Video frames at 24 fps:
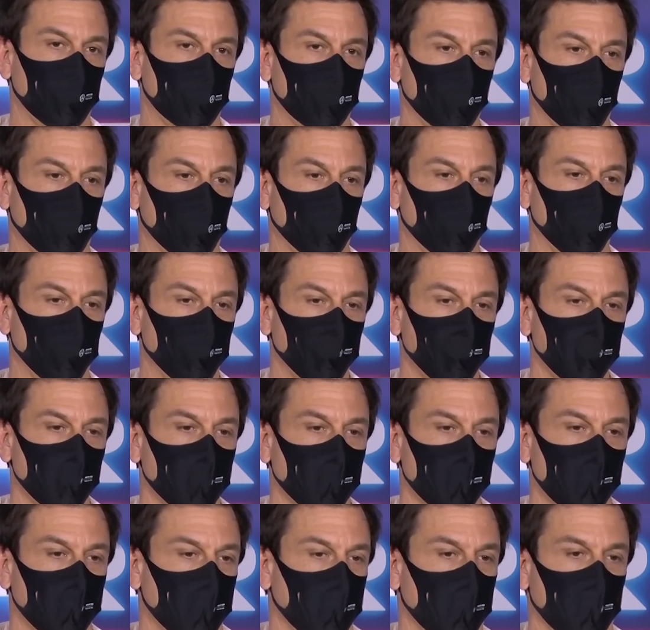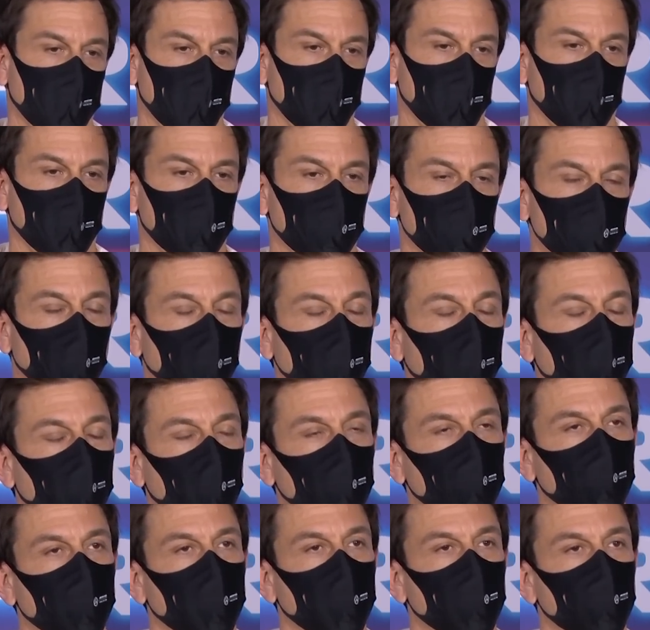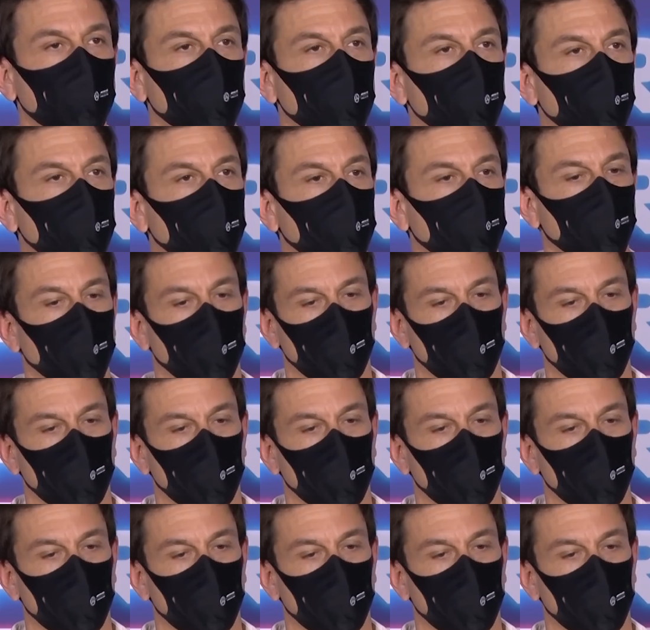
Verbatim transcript: So it's not upon me to